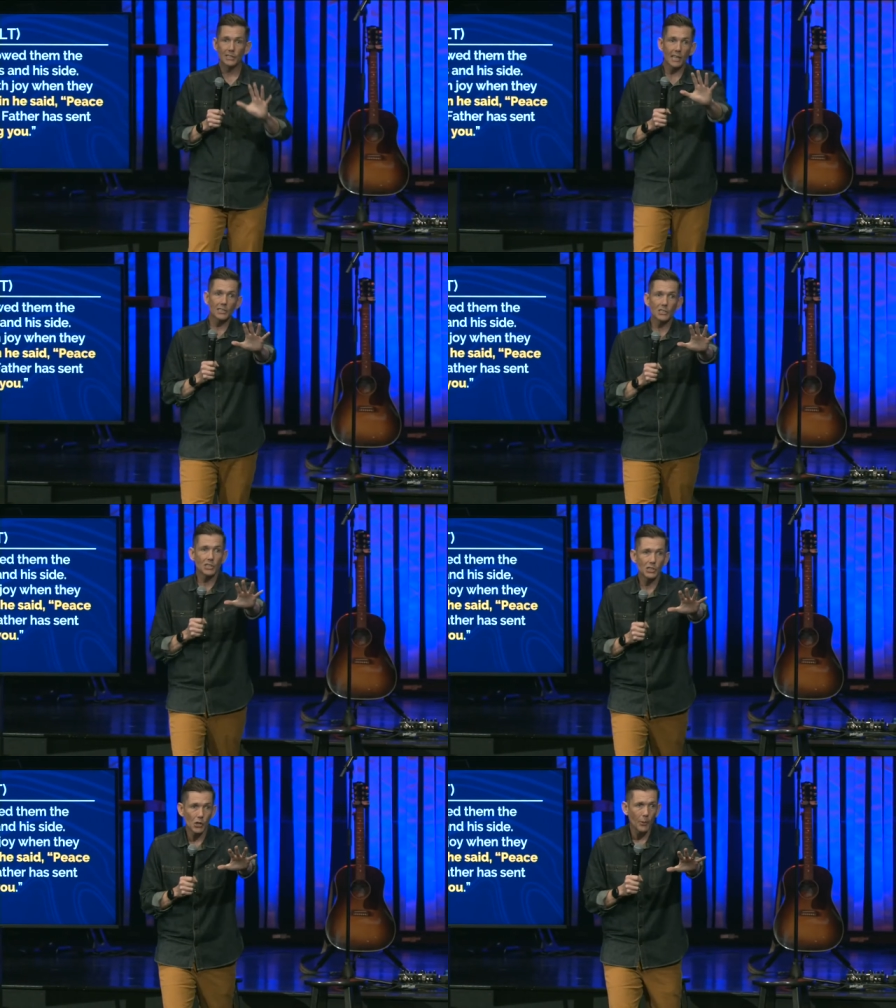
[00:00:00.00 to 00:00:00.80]
doesn't
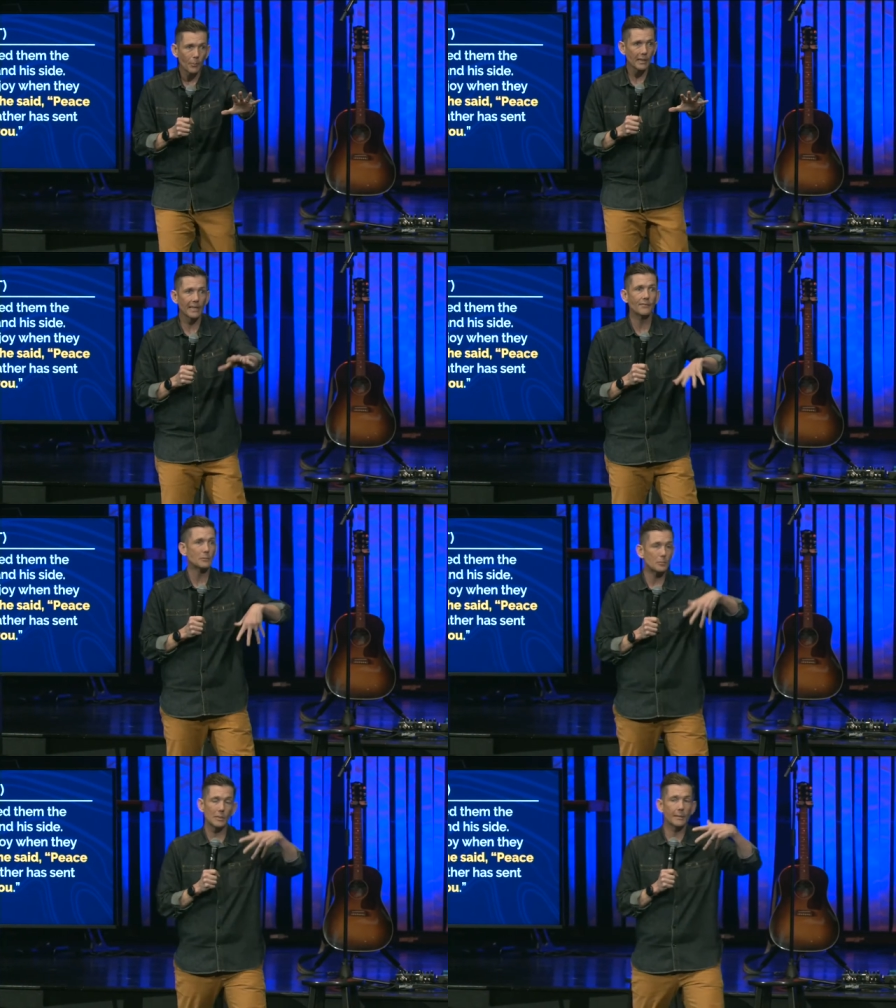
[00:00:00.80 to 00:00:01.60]
just show up with lip,
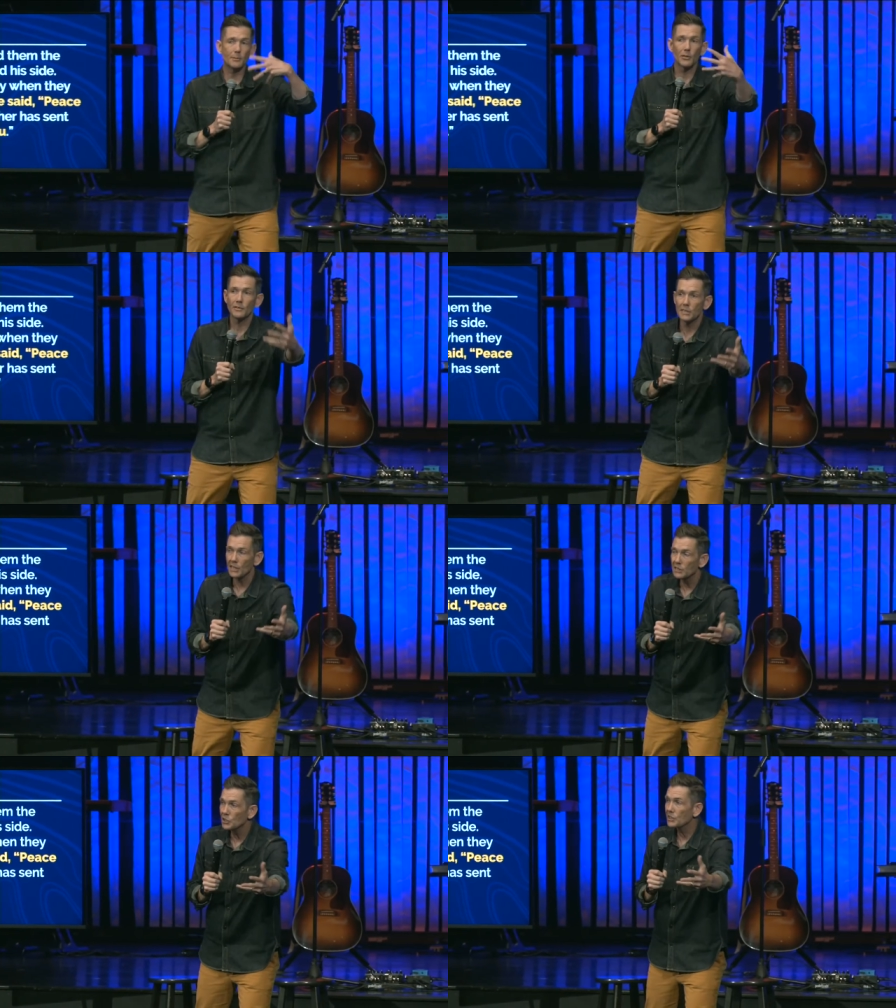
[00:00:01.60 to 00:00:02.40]
lip service,
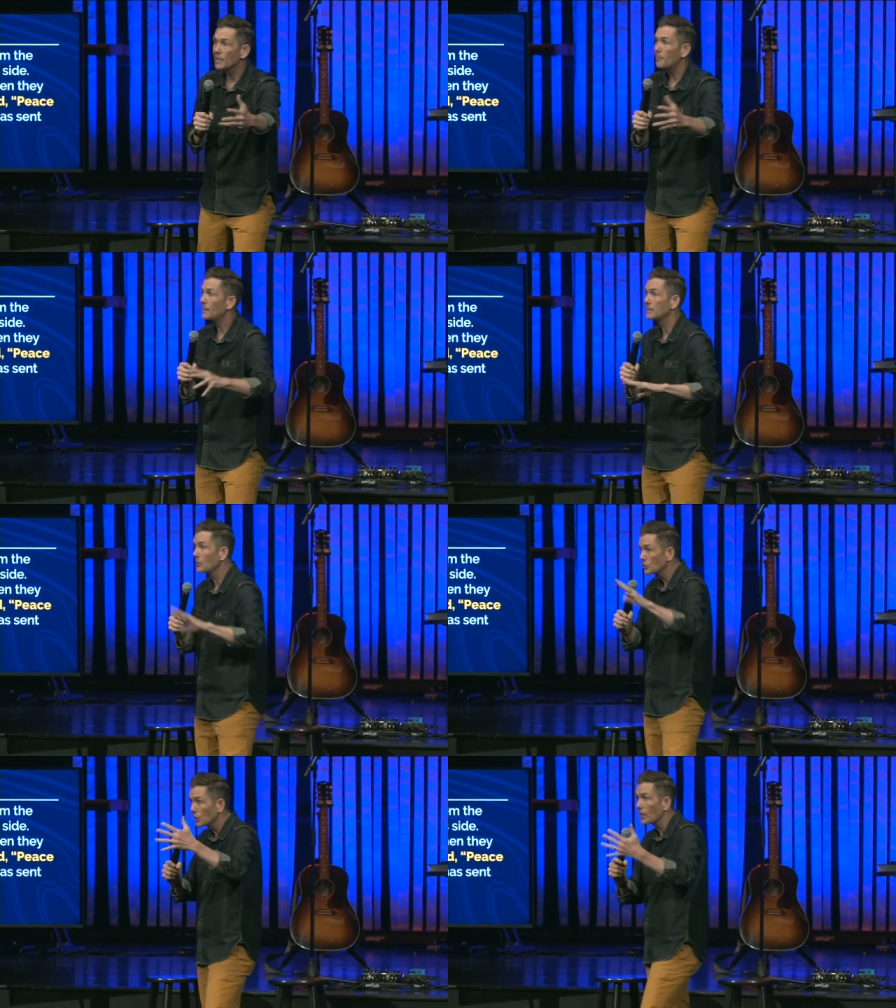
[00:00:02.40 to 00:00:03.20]
doesn't just say peace. He
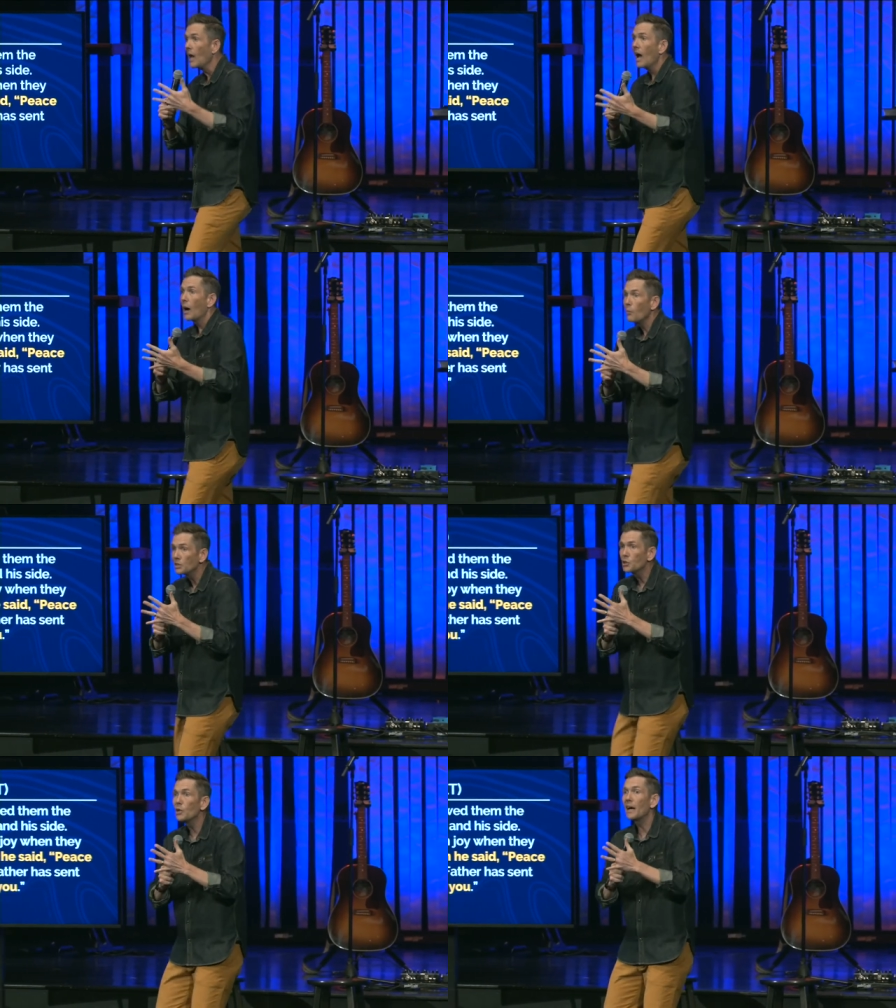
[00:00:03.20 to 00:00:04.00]
goes, Look, I want you to